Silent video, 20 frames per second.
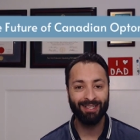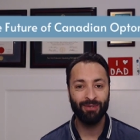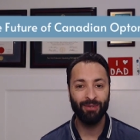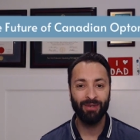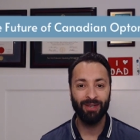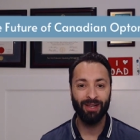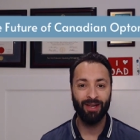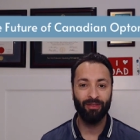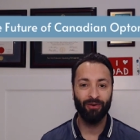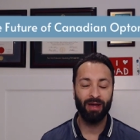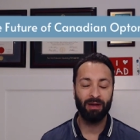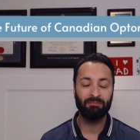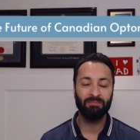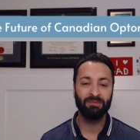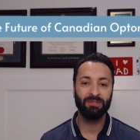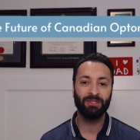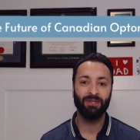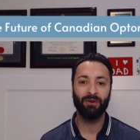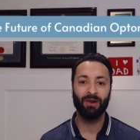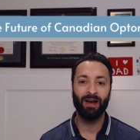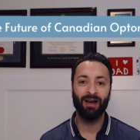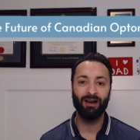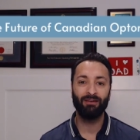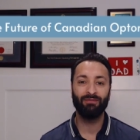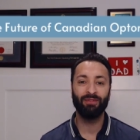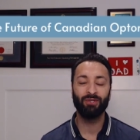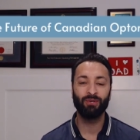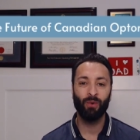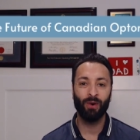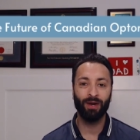to another episode of
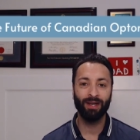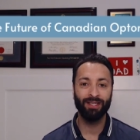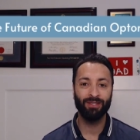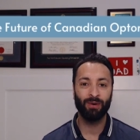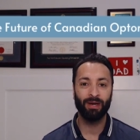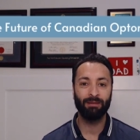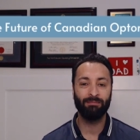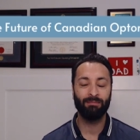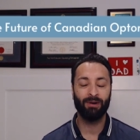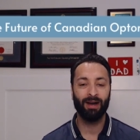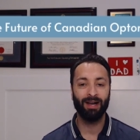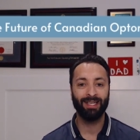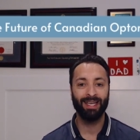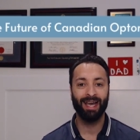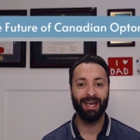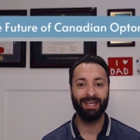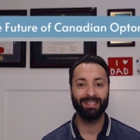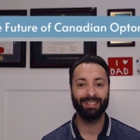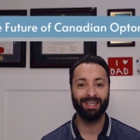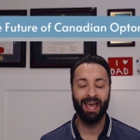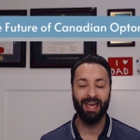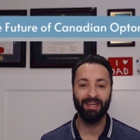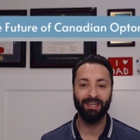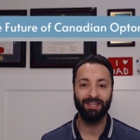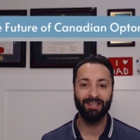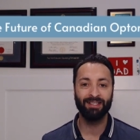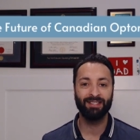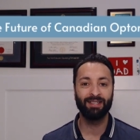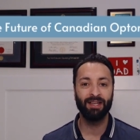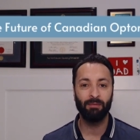the 2020 podcast,
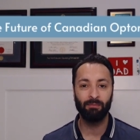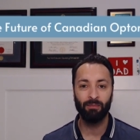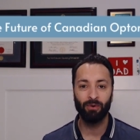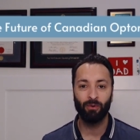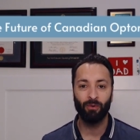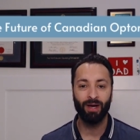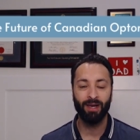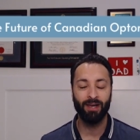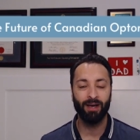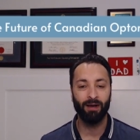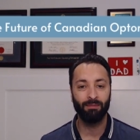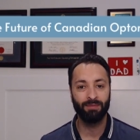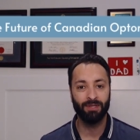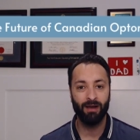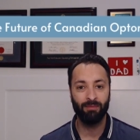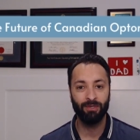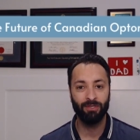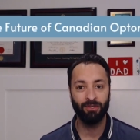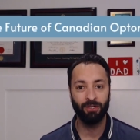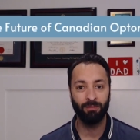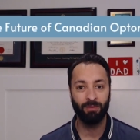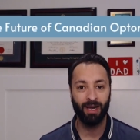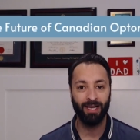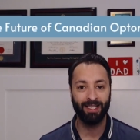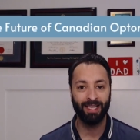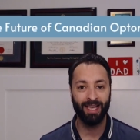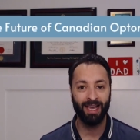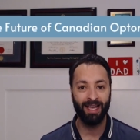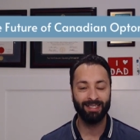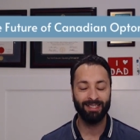Canada's #1 optometry
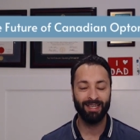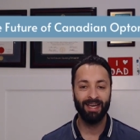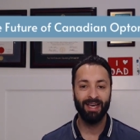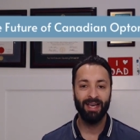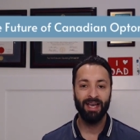podcast,